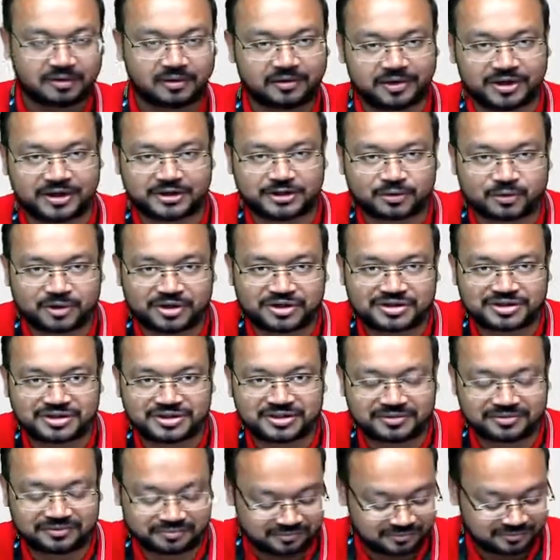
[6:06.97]
Next
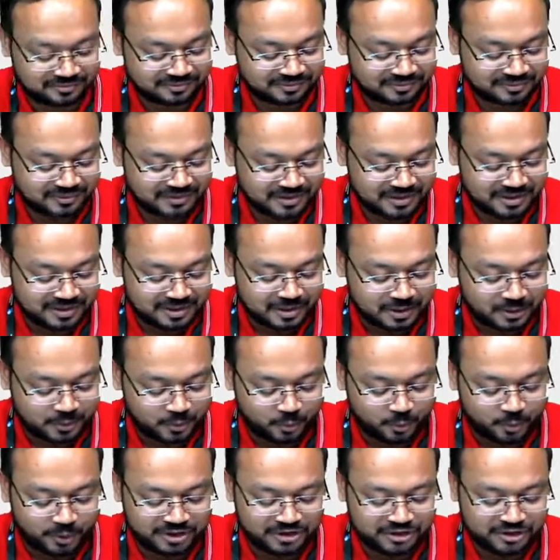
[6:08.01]
question.
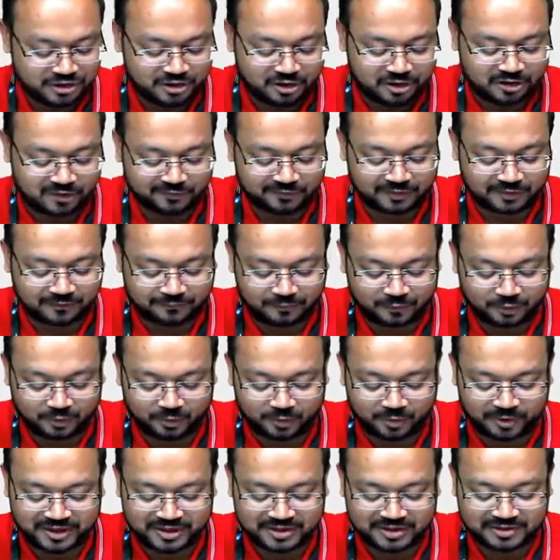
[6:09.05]
Which of the
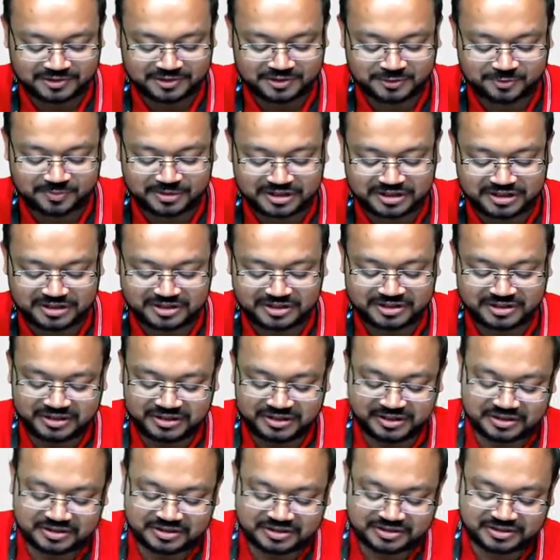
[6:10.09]
following
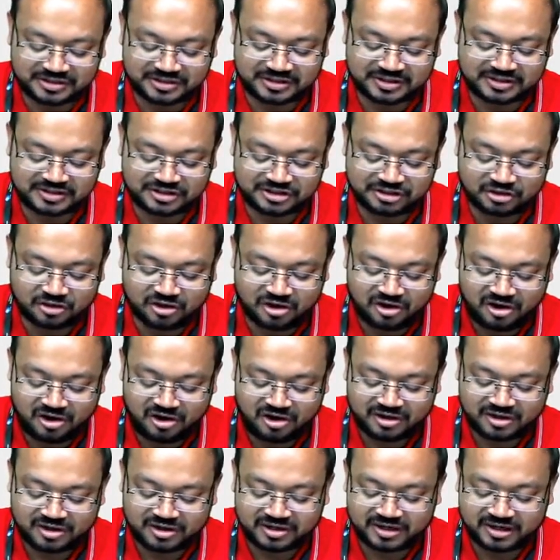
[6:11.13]
species is
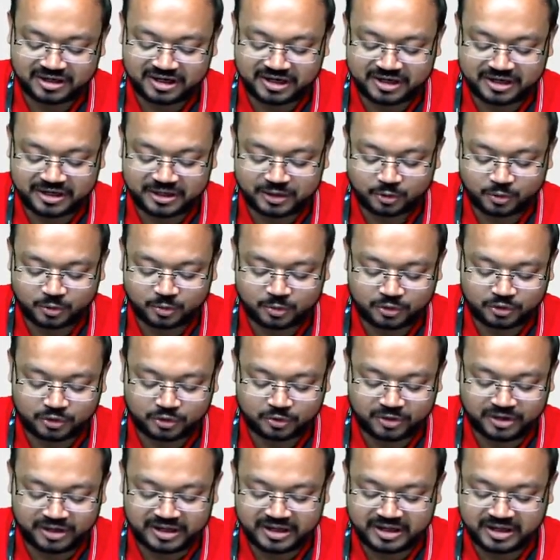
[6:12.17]
not native
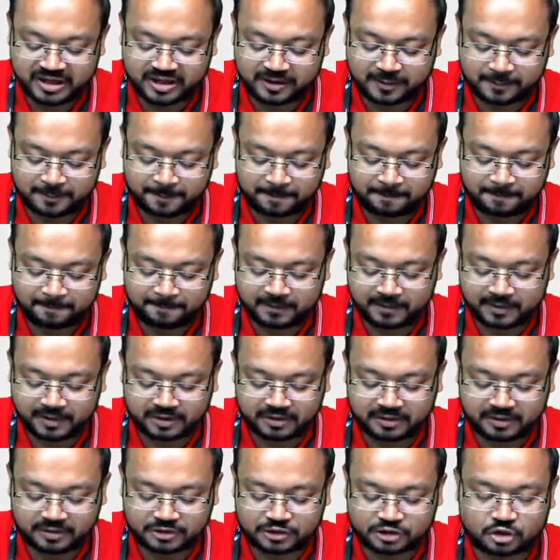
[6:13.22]
to India?
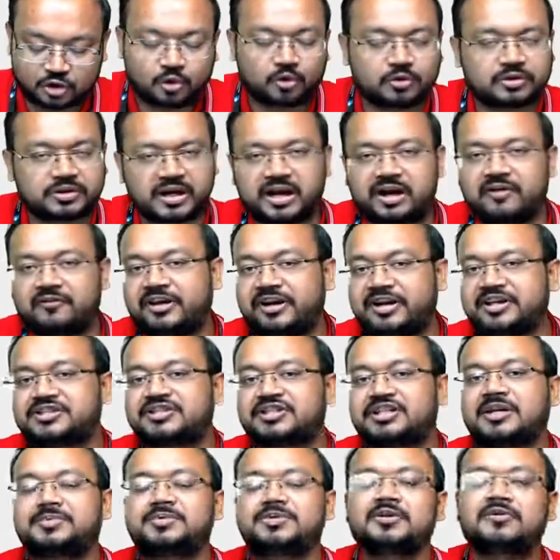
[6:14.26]
So there are various
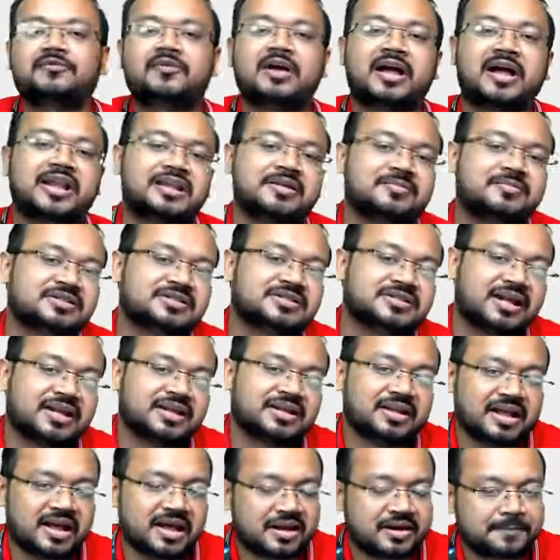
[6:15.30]
types of animals are
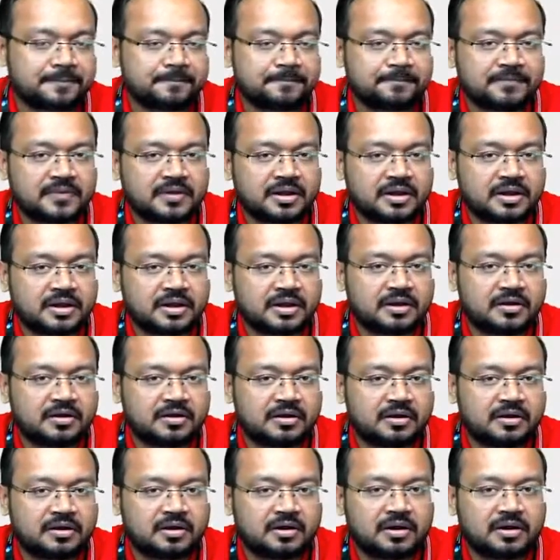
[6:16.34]
there.
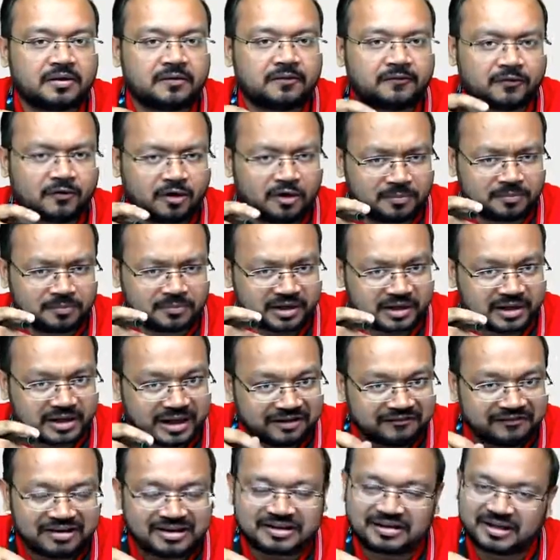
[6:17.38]
From the
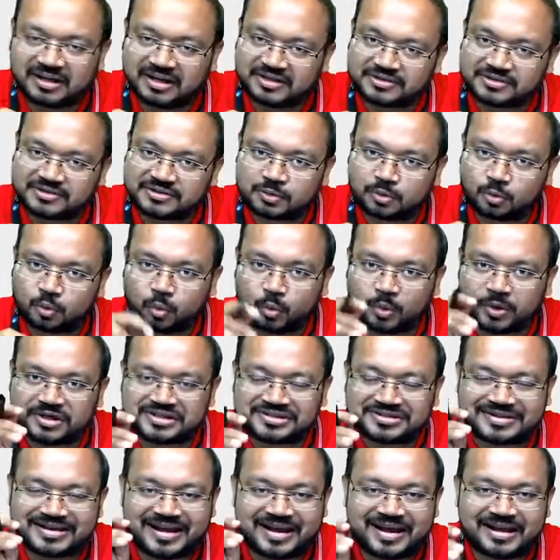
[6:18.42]
given list,
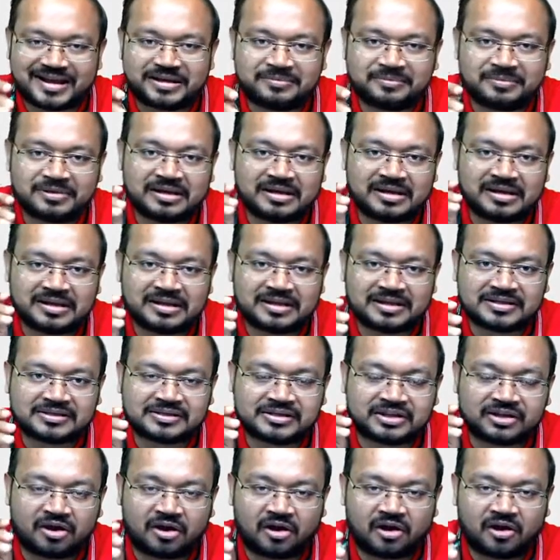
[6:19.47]
which animal is
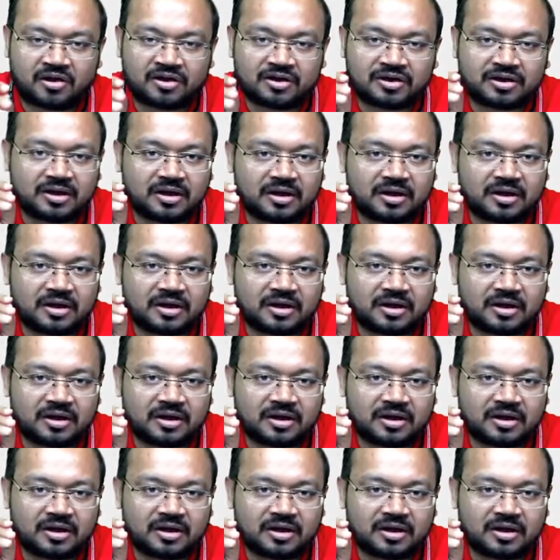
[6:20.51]
not